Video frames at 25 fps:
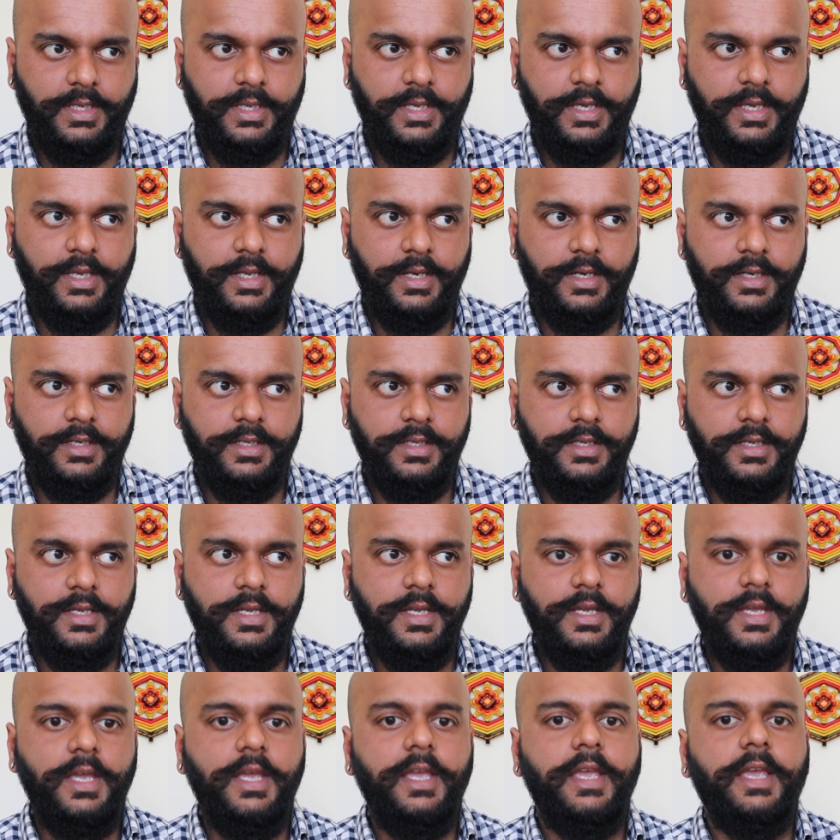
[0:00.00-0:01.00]
And
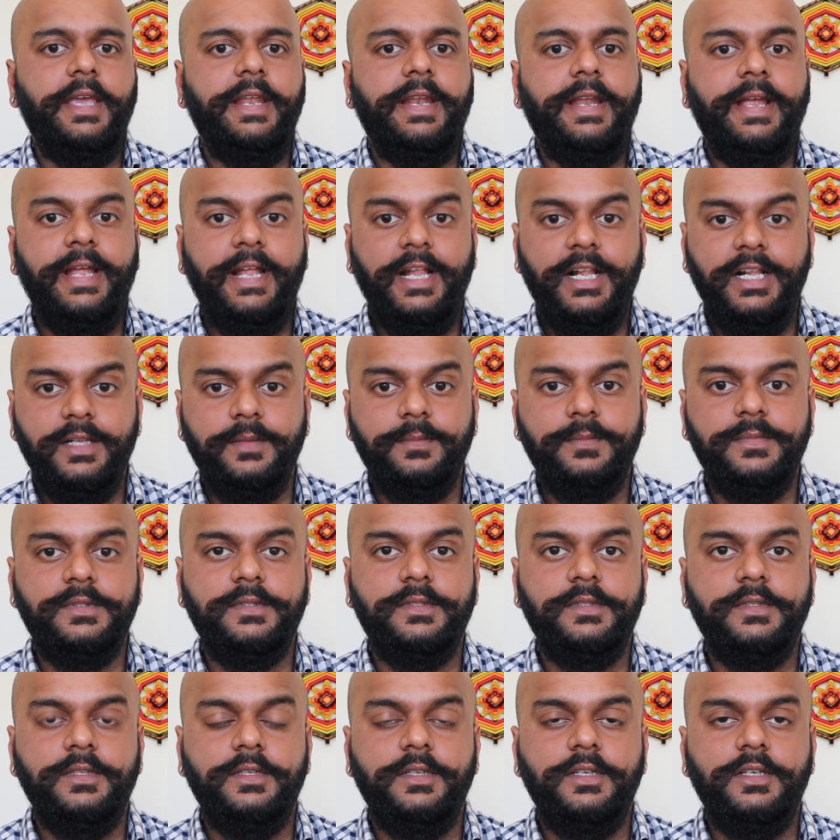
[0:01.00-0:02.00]
it
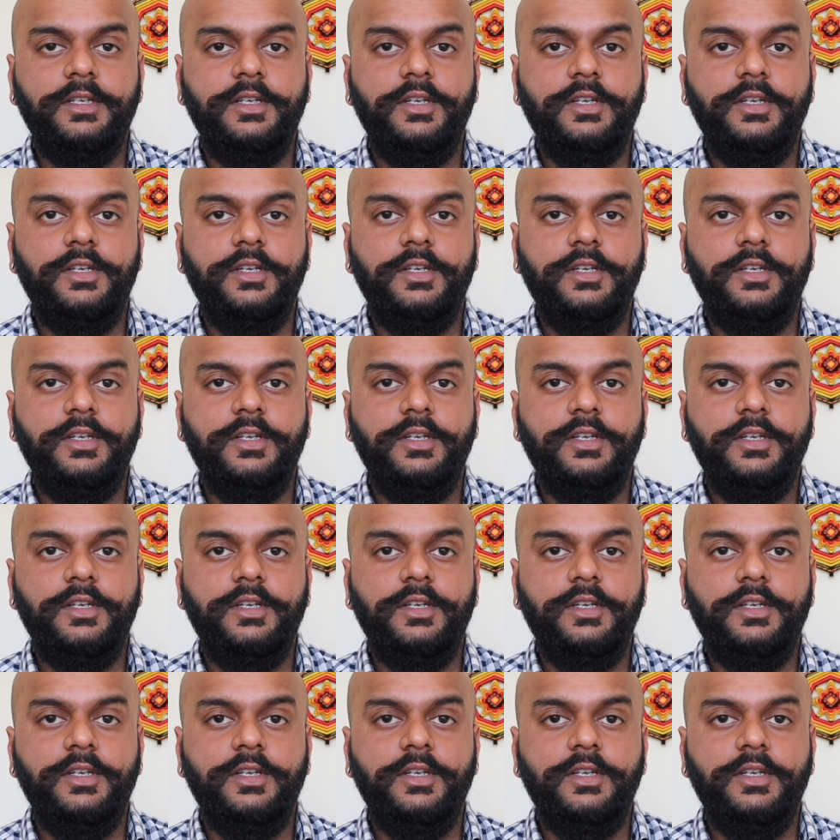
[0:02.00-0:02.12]
helps